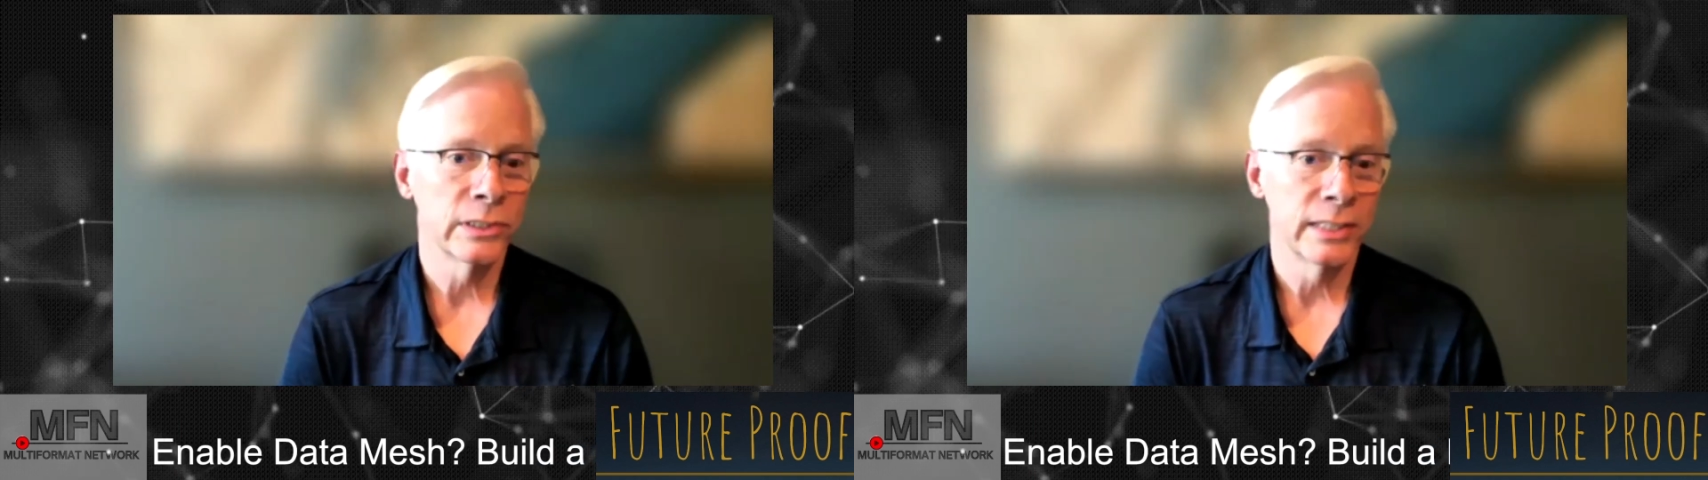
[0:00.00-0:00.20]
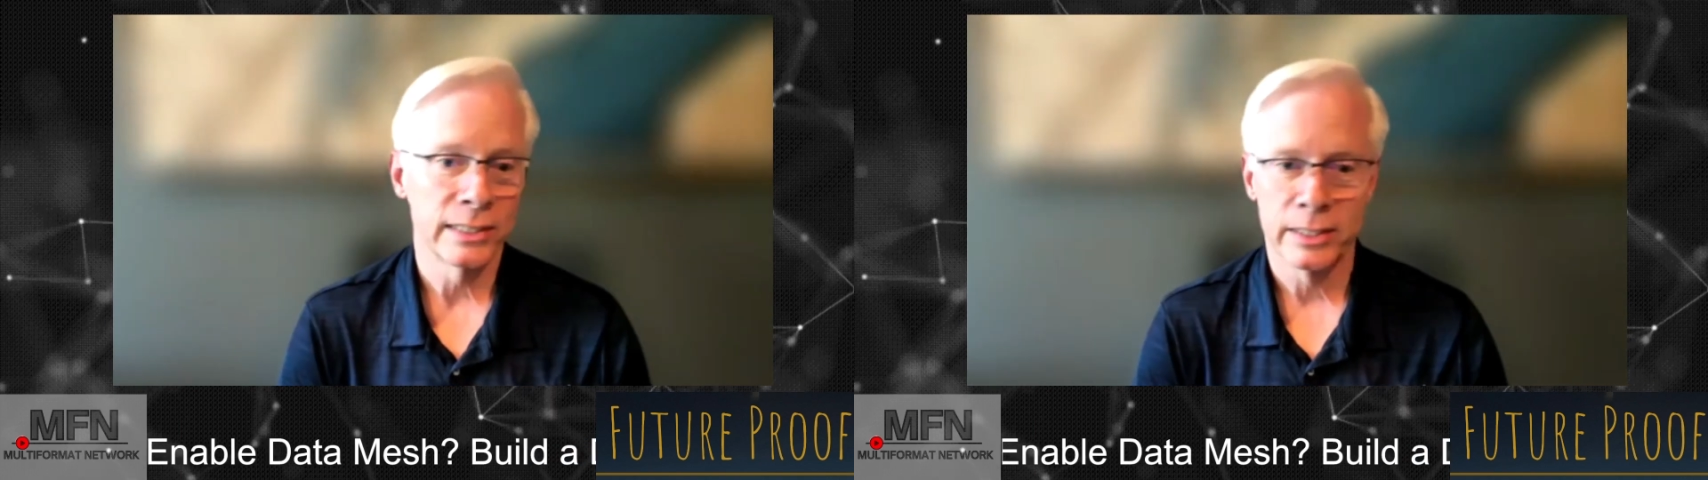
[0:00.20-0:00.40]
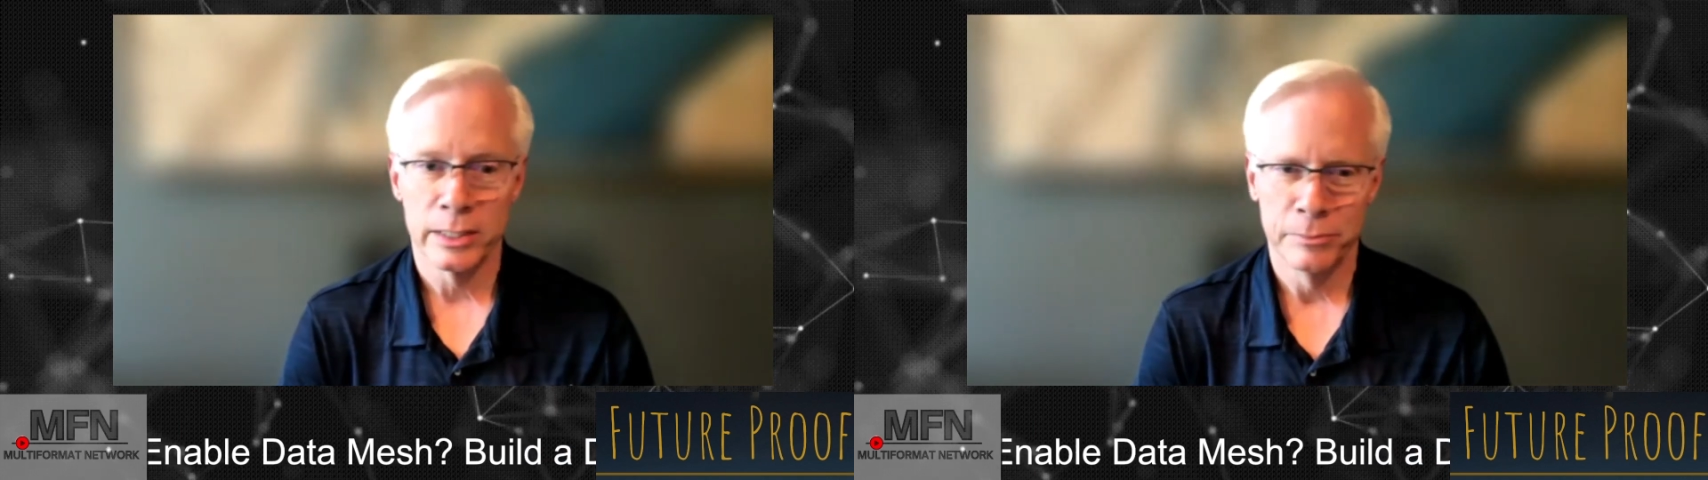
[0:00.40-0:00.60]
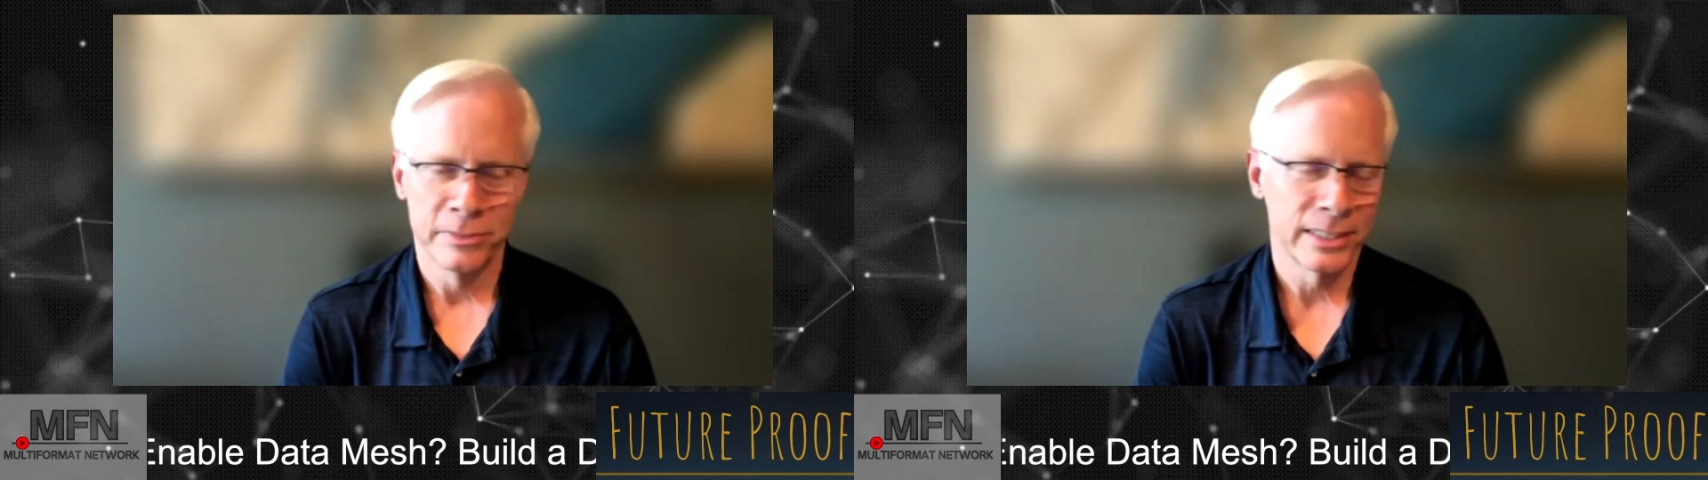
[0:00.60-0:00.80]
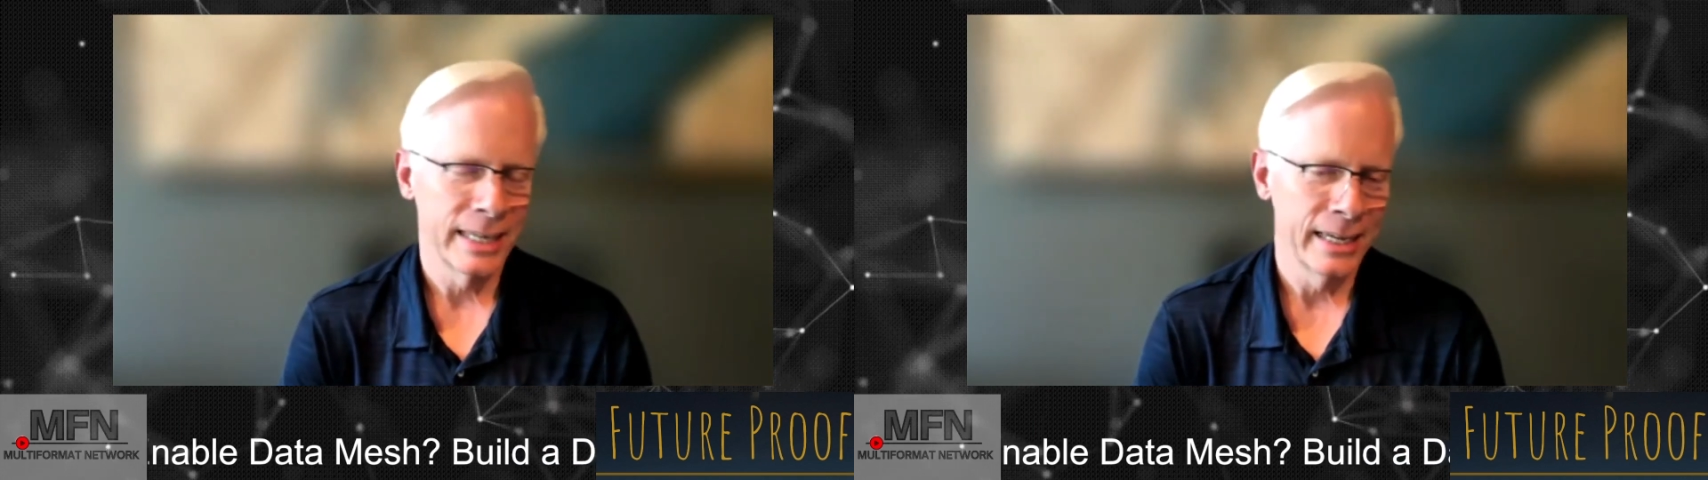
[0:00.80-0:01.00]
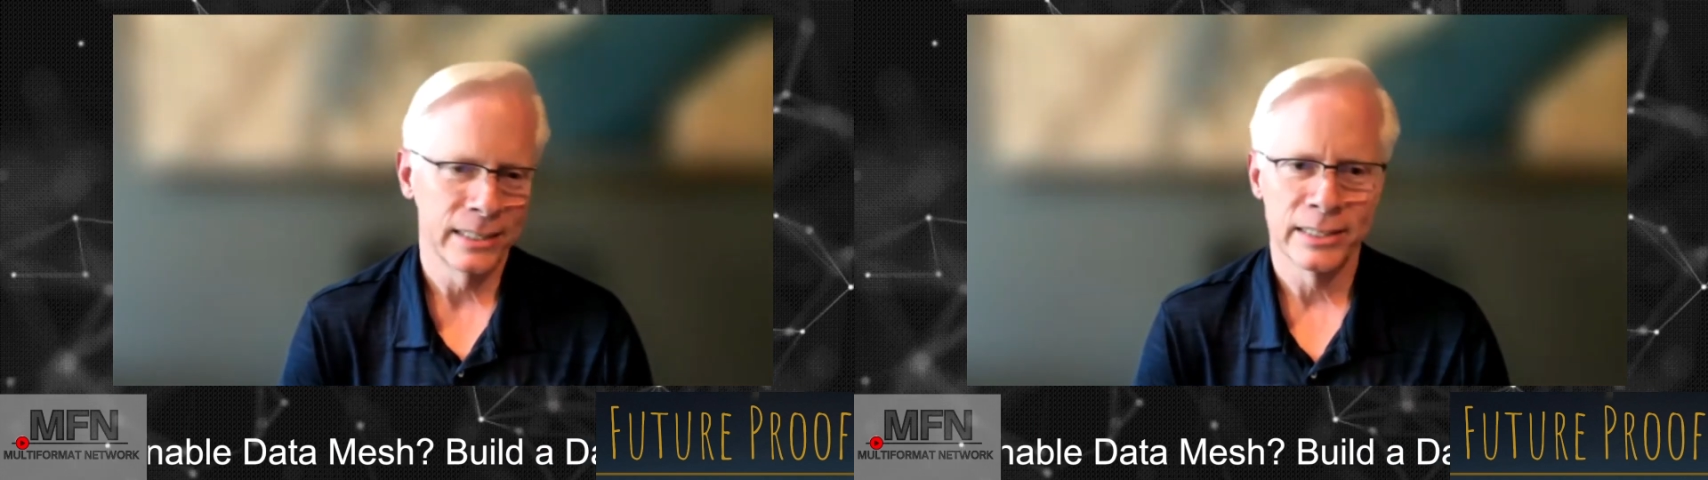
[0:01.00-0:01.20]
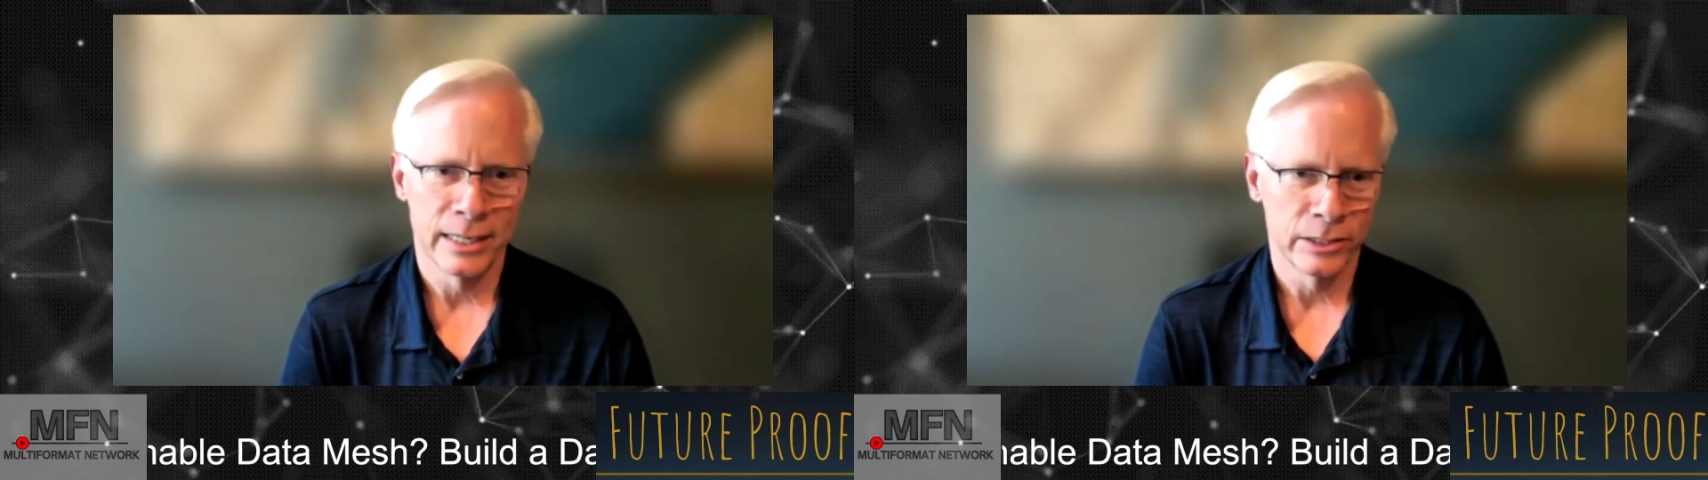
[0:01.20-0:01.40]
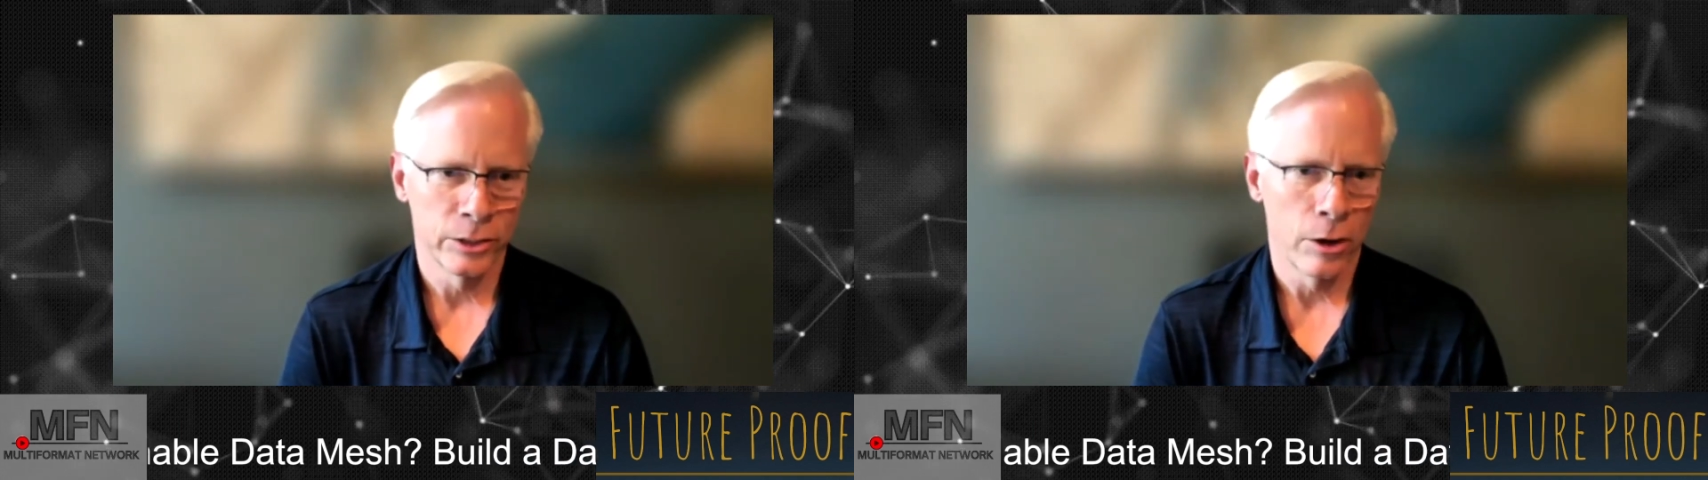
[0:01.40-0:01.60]
systems, data
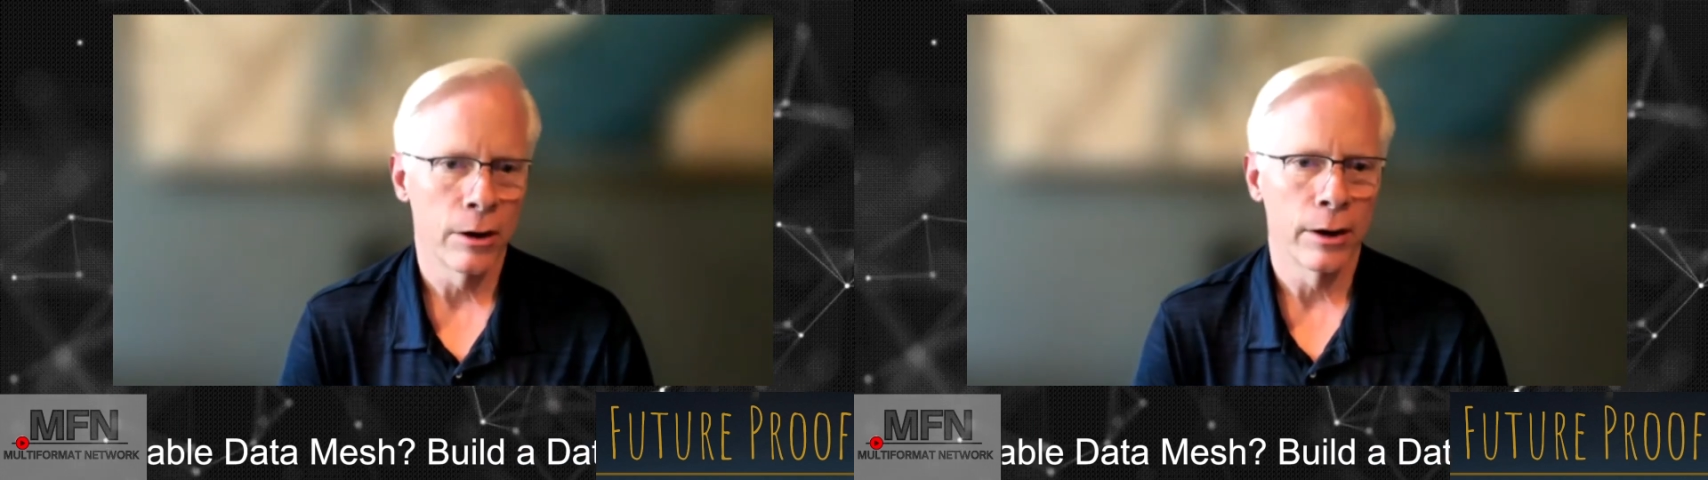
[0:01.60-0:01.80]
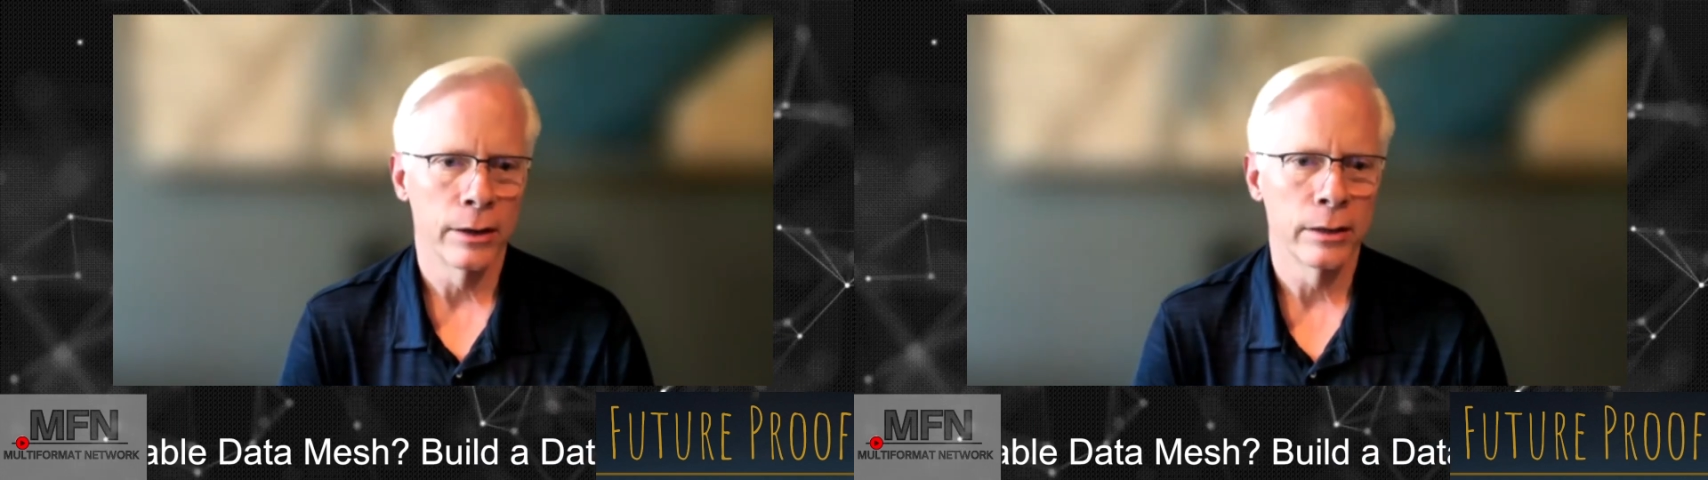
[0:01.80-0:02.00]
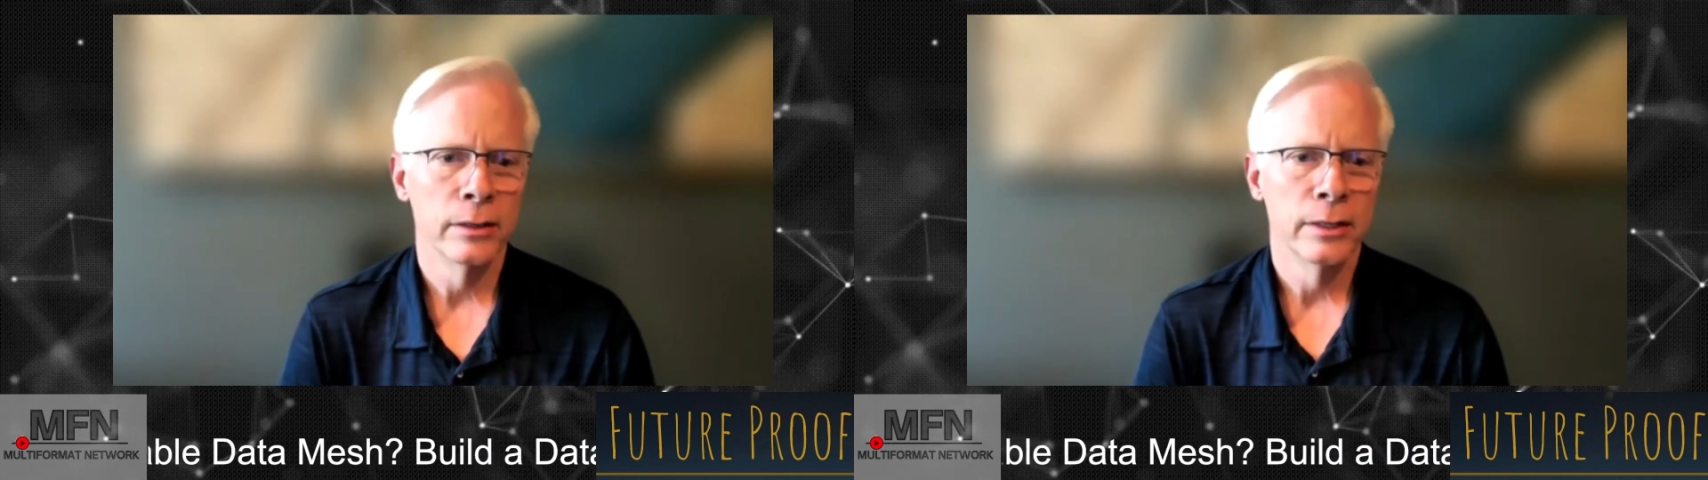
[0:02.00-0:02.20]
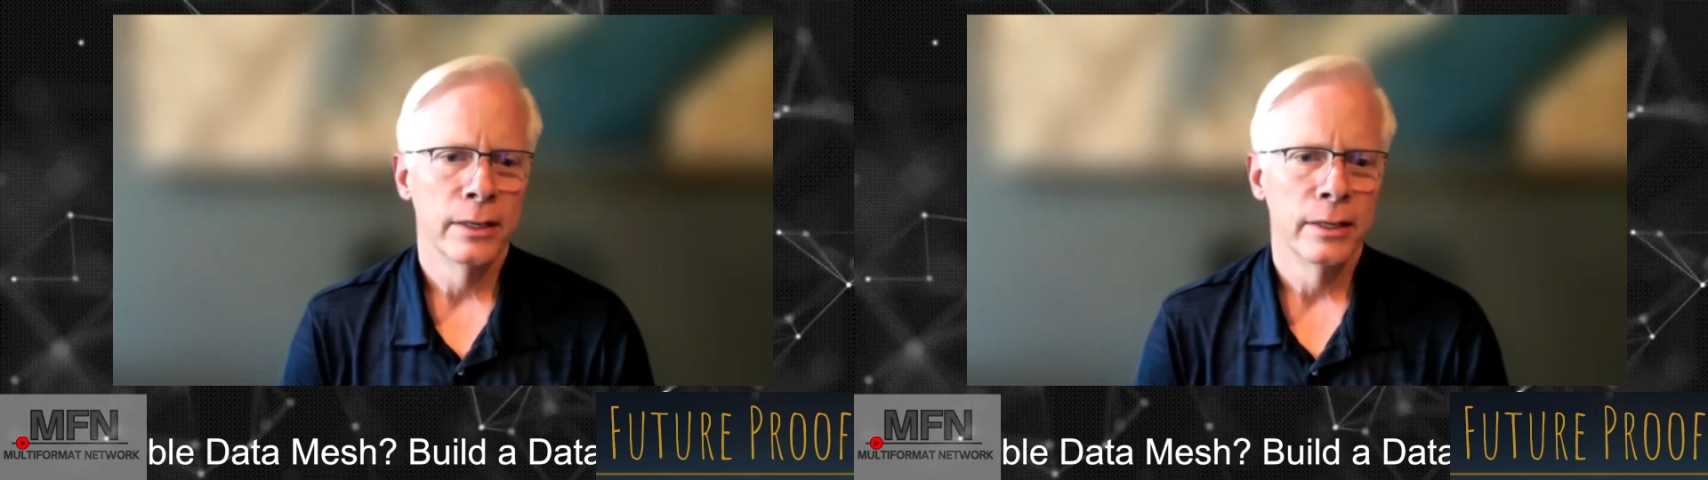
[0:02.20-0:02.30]
sets are